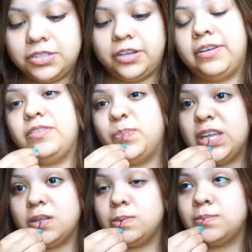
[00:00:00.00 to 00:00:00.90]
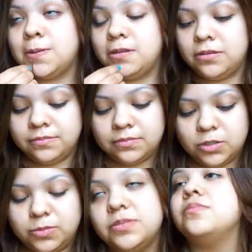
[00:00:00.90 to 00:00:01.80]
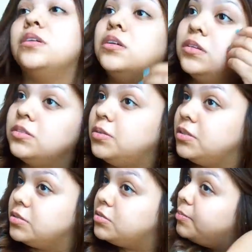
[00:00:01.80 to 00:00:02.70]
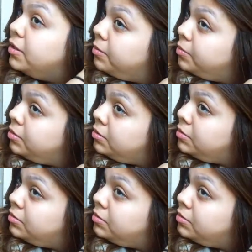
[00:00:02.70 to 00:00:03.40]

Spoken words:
start off, I have to clean up my hair. Oops. Totally just dropped that one.